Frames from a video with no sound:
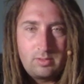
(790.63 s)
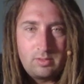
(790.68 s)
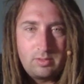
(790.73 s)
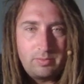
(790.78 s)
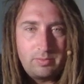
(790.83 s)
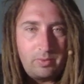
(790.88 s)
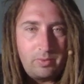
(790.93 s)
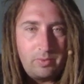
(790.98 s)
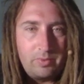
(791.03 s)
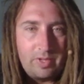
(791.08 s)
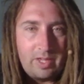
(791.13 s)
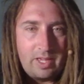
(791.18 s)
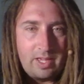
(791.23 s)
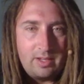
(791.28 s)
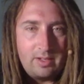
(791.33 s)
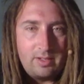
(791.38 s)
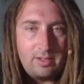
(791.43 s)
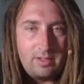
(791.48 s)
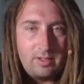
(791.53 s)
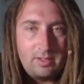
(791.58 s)
We've
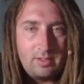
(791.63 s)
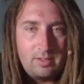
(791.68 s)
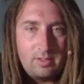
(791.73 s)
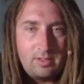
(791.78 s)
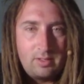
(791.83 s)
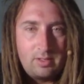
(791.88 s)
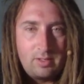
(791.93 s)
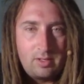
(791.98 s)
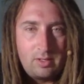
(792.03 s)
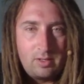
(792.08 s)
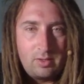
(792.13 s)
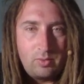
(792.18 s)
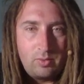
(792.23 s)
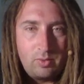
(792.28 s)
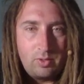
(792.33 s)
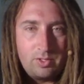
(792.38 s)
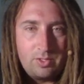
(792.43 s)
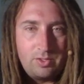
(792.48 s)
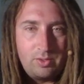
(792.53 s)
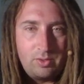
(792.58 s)
had
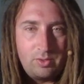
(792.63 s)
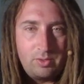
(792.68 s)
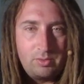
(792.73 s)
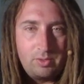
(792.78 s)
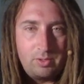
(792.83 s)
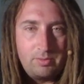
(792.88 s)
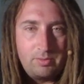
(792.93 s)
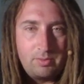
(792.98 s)
1, 2, 3,